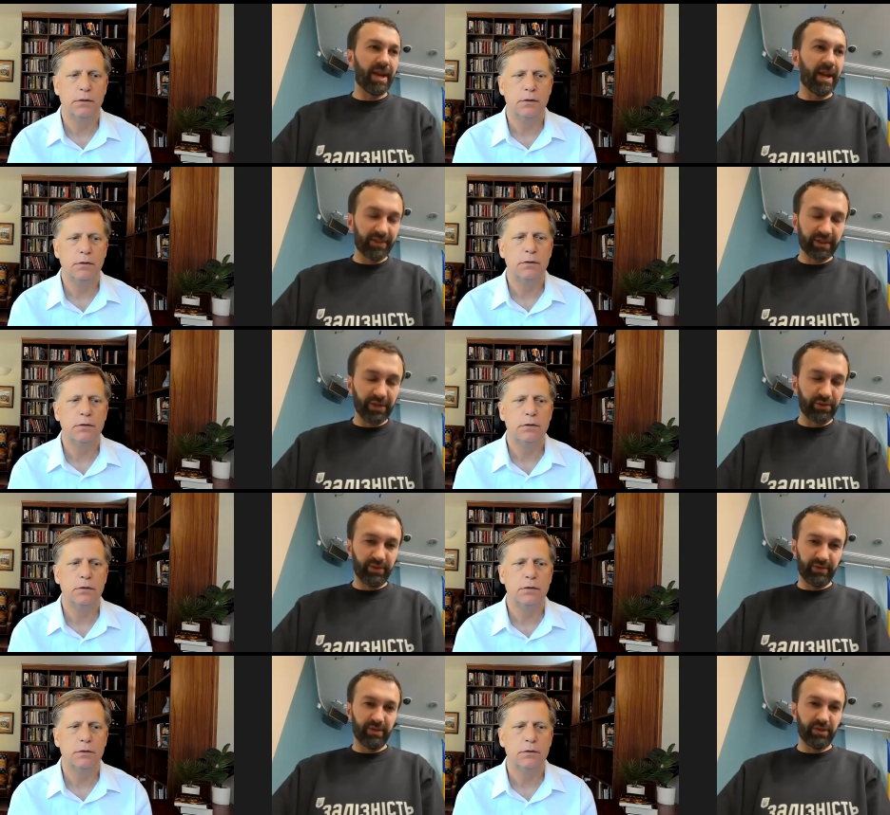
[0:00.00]
Speaker 1: in other
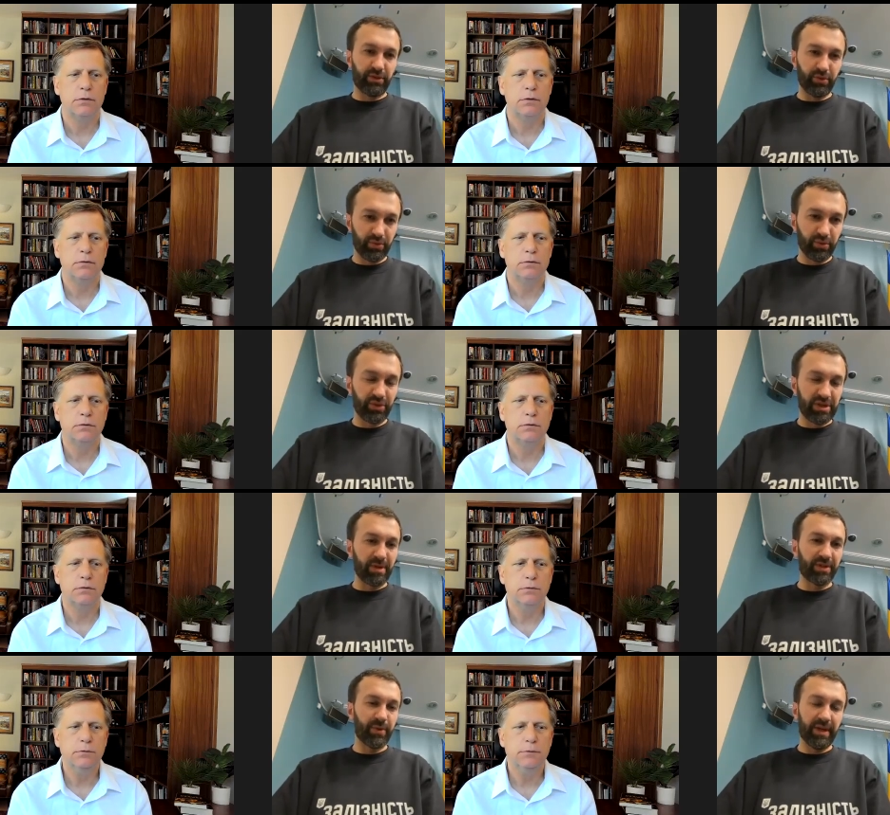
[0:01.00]
countries to
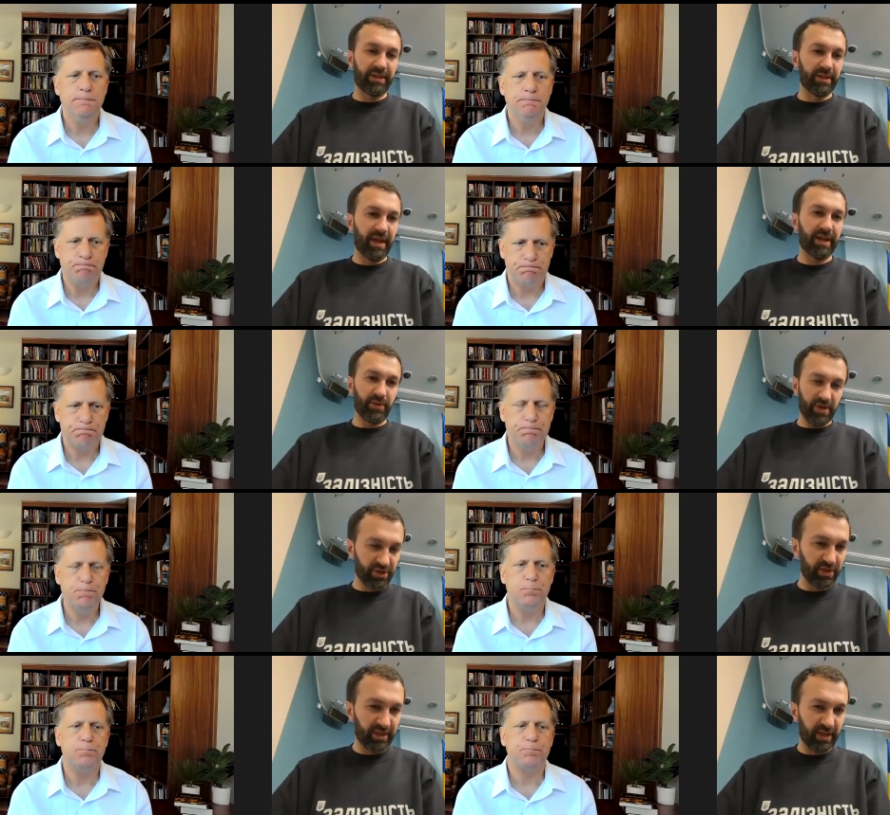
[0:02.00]
demonstrate
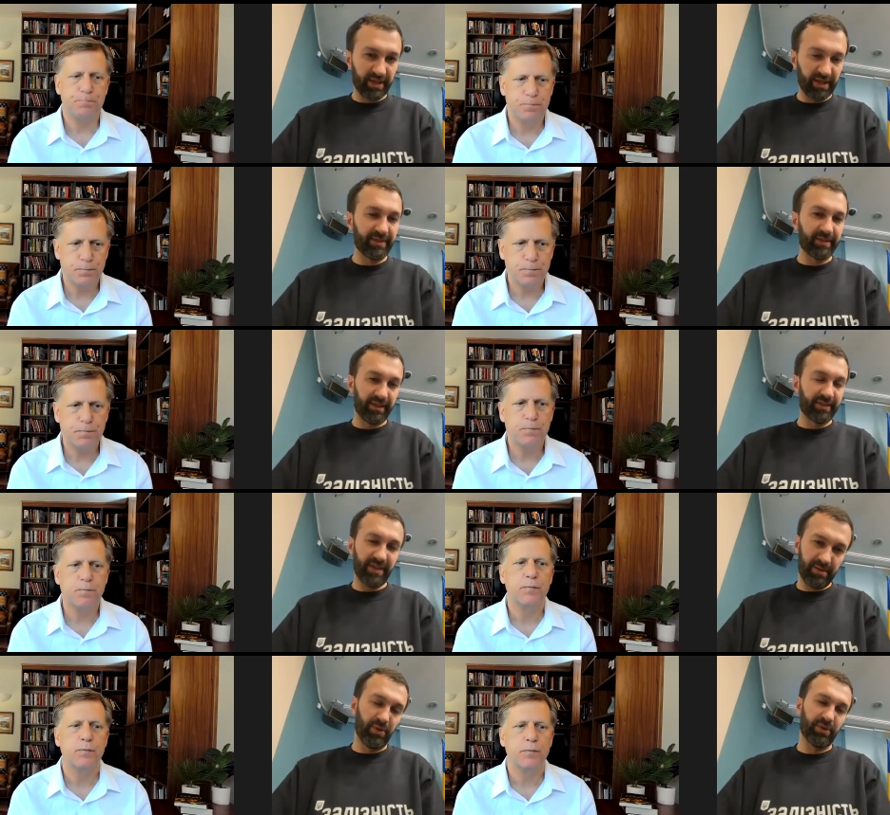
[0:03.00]
aggression against
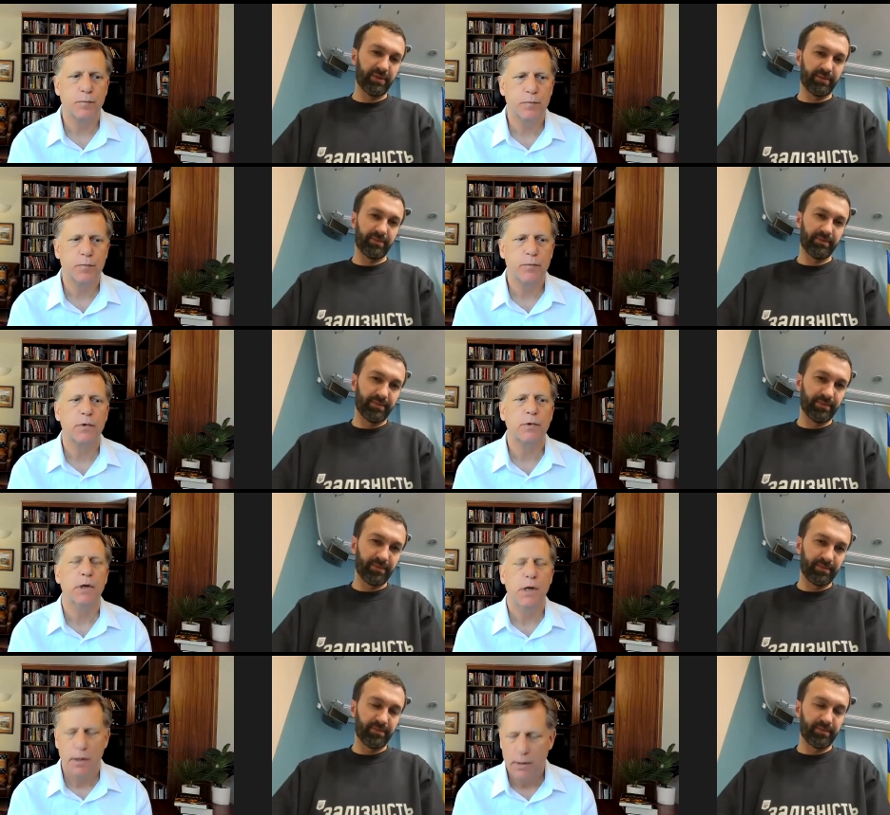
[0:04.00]
its neighbors.
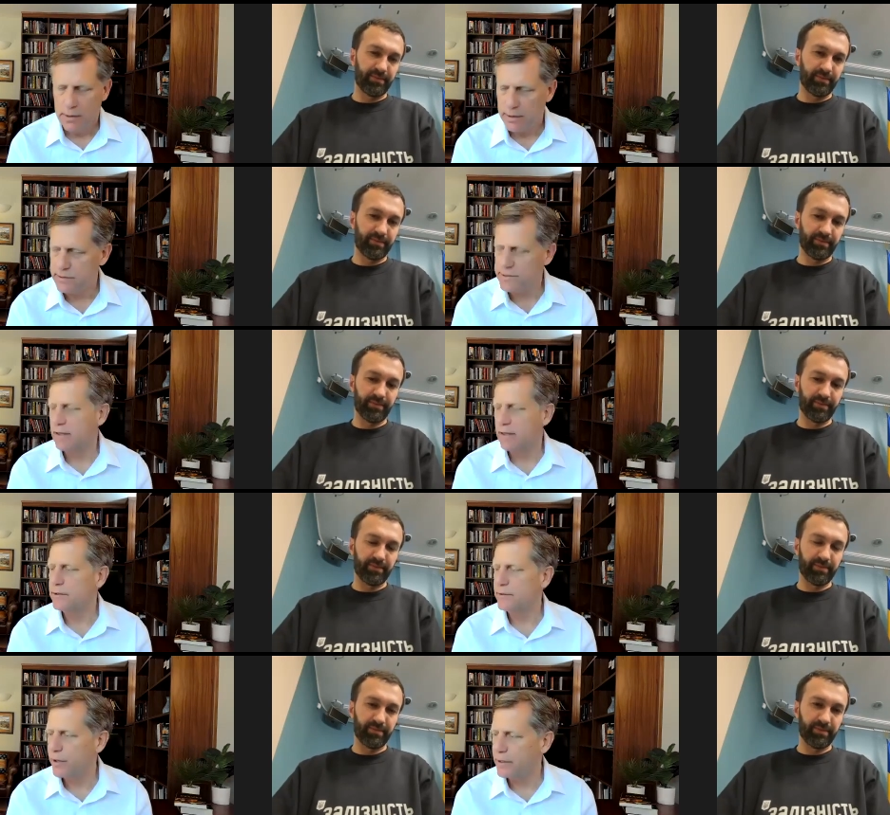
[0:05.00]

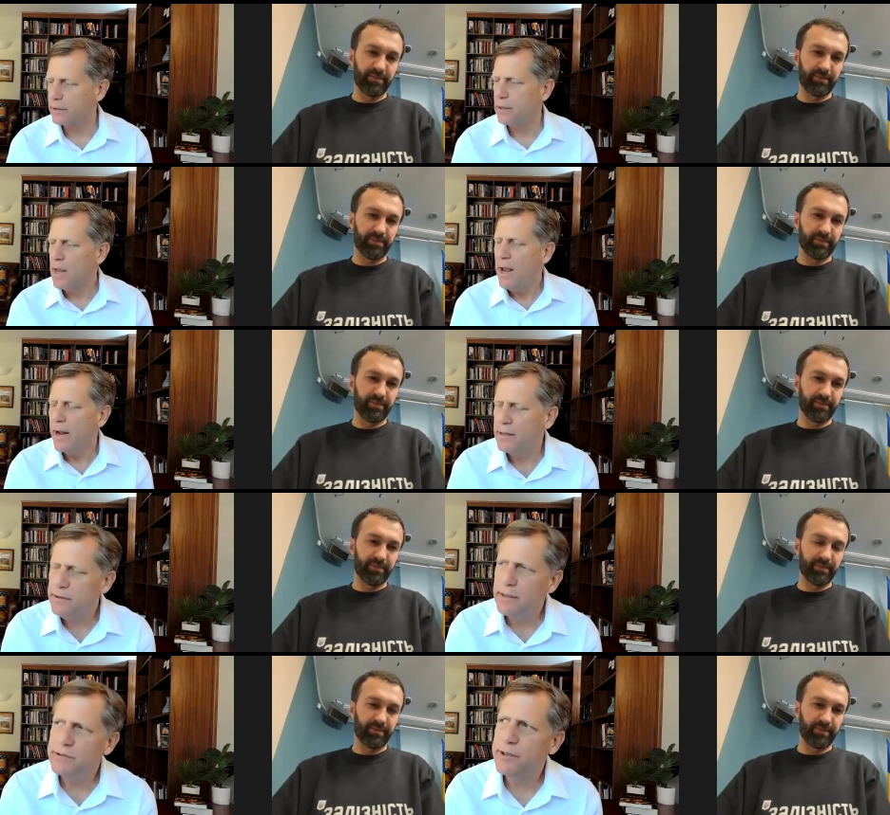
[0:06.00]
Exactly
Speaker 2: right.
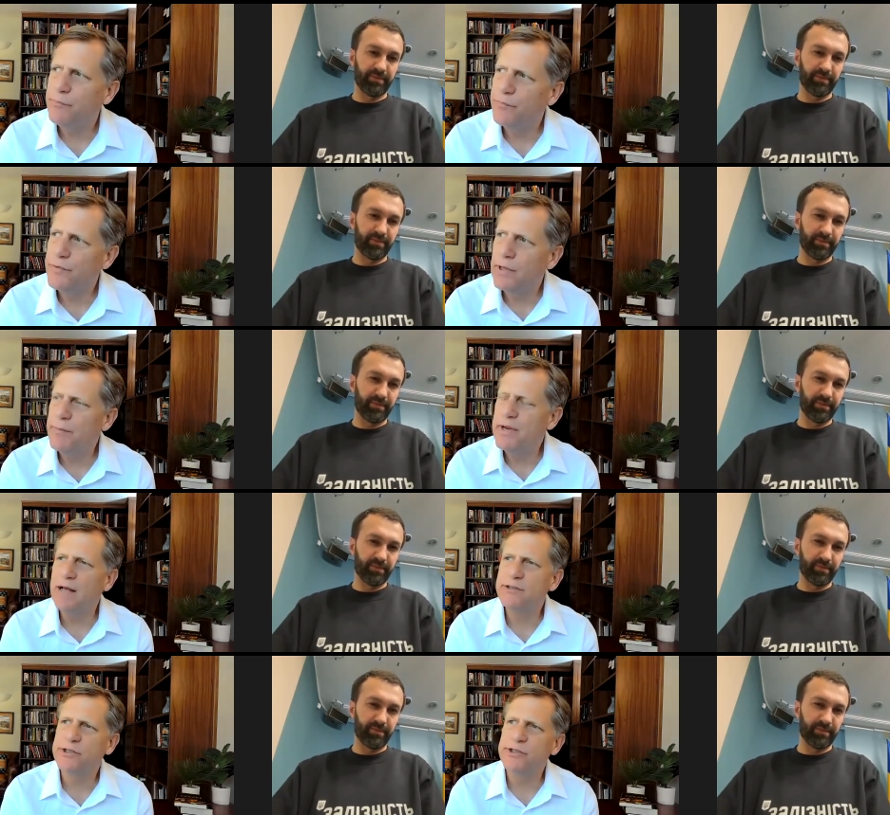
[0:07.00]
And to let me
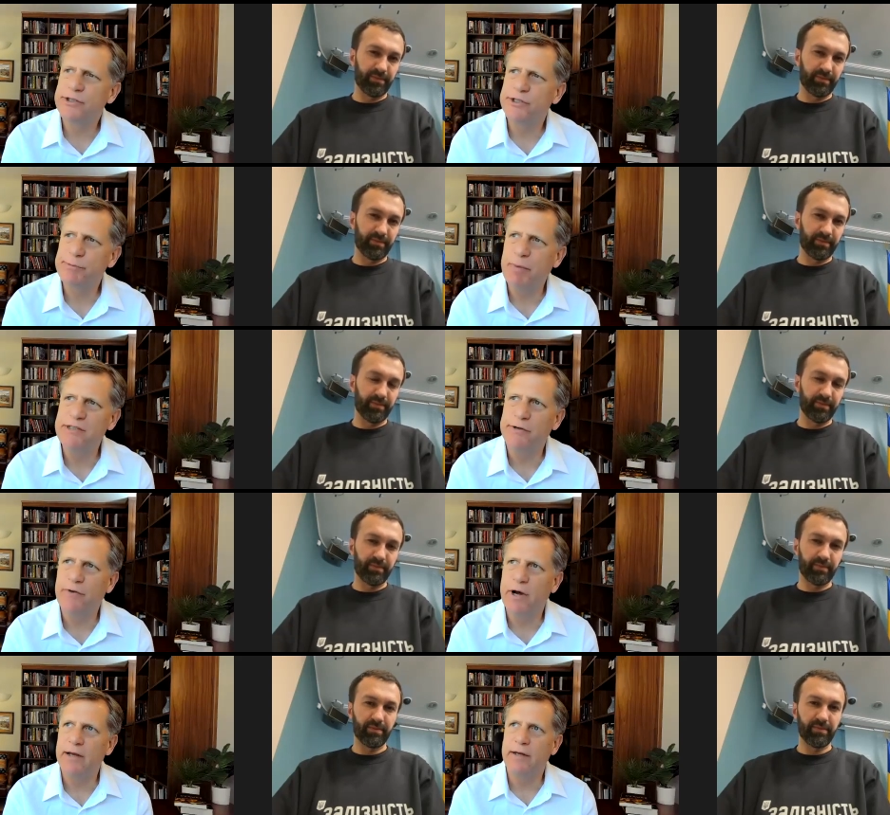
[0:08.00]
ask just to
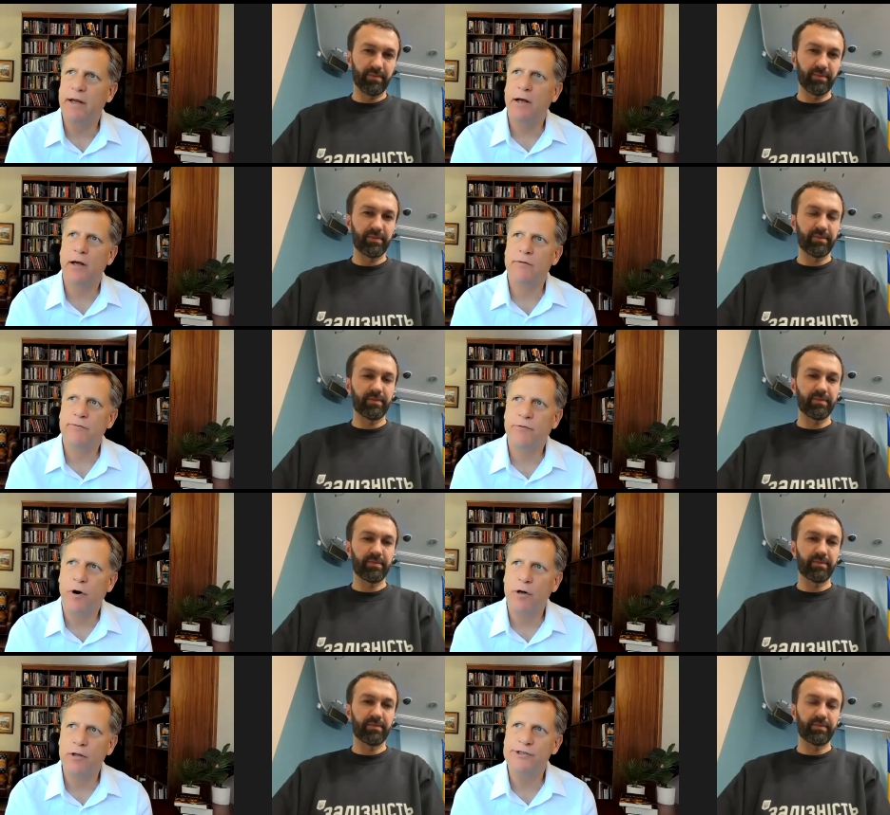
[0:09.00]
specify uh, for
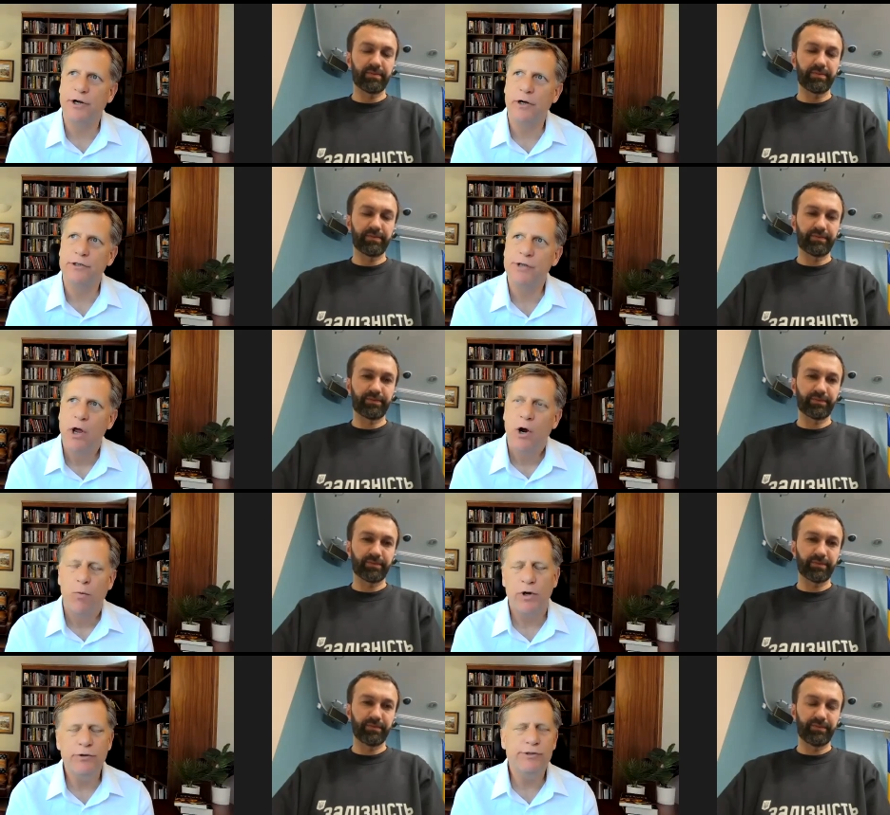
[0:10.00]
our listeners,
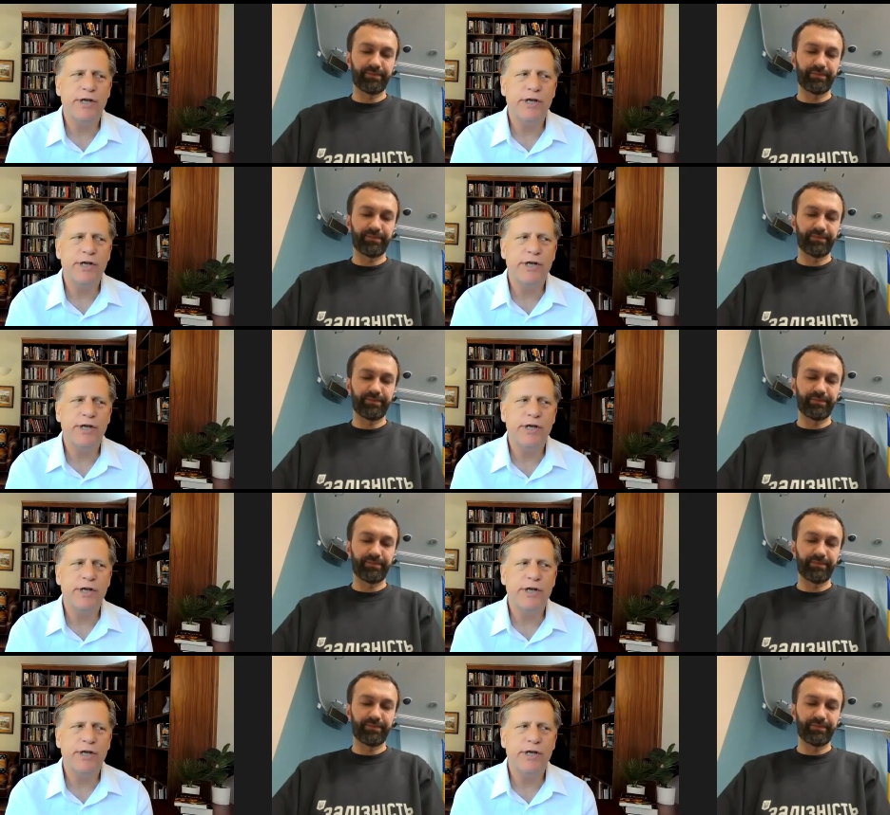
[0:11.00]
when you say